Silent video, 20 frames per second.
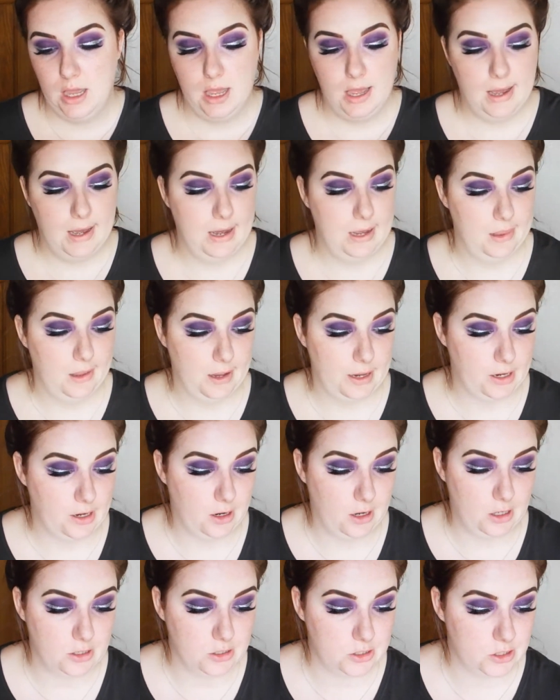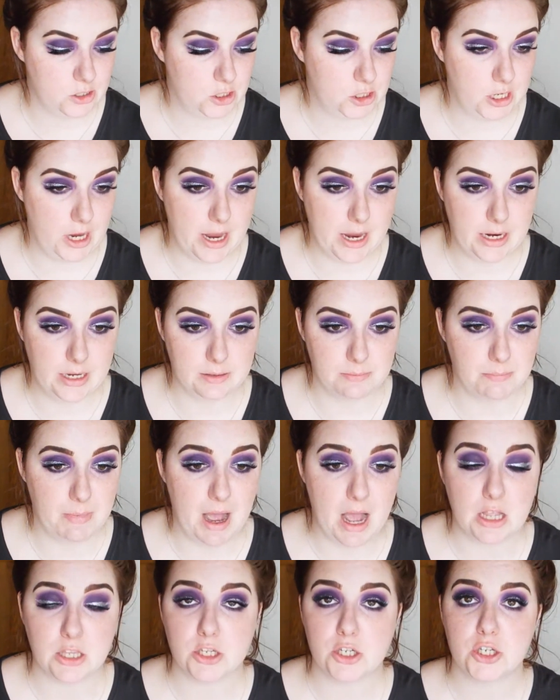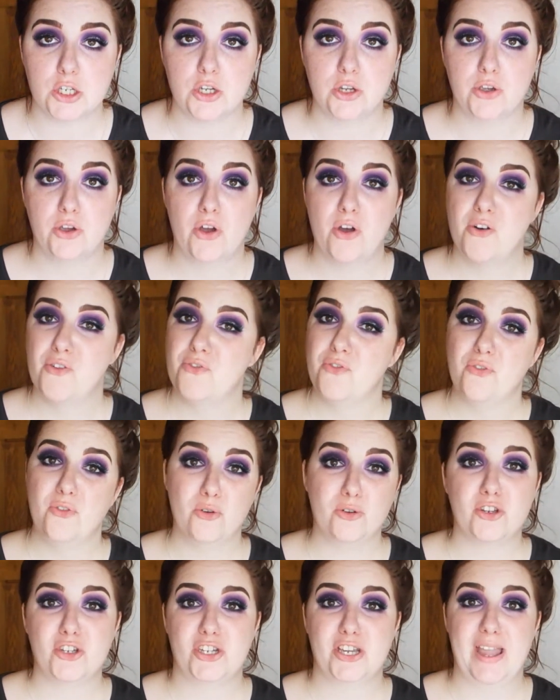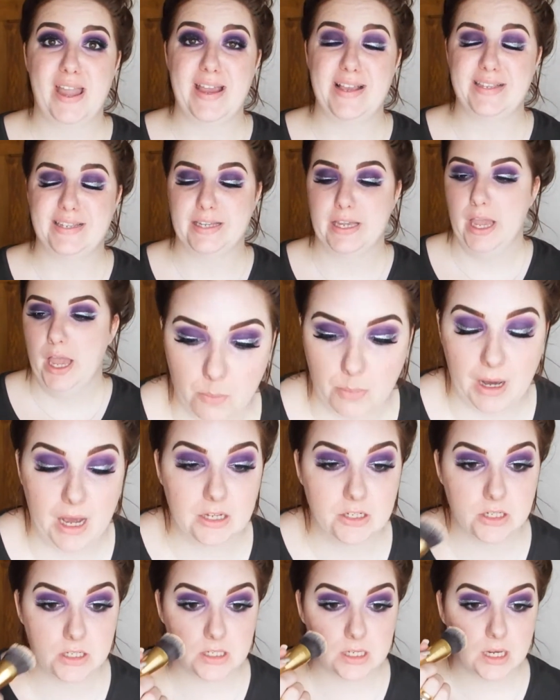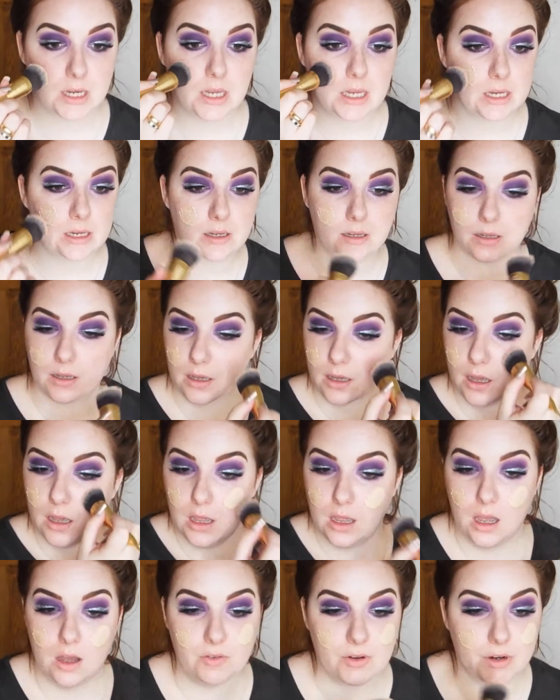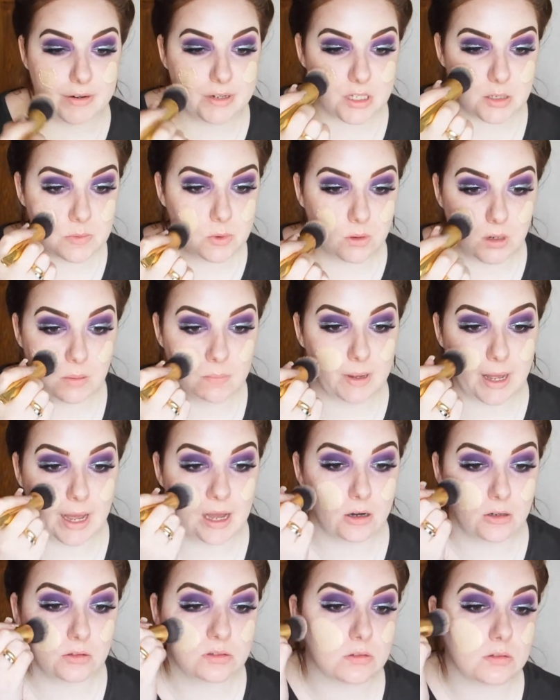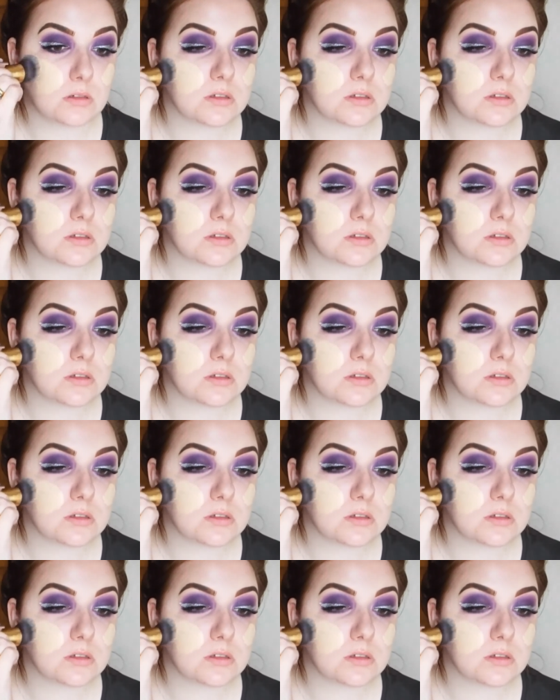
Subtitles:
and I can't shade match for shit. But I just take a very small amount